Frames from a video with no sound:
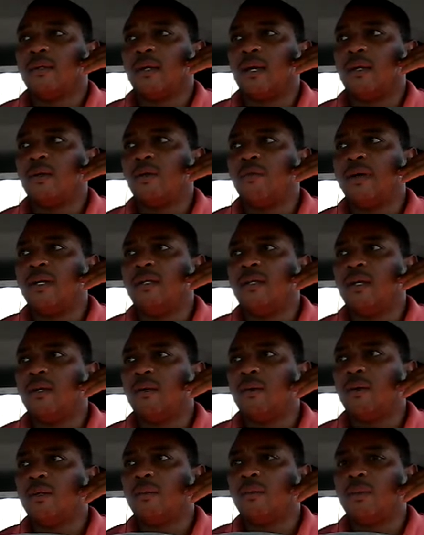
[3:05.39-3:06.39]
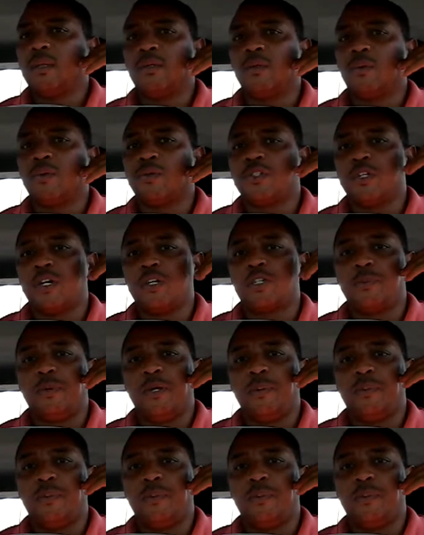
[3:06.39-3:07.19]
I don't know if I did or but don't judge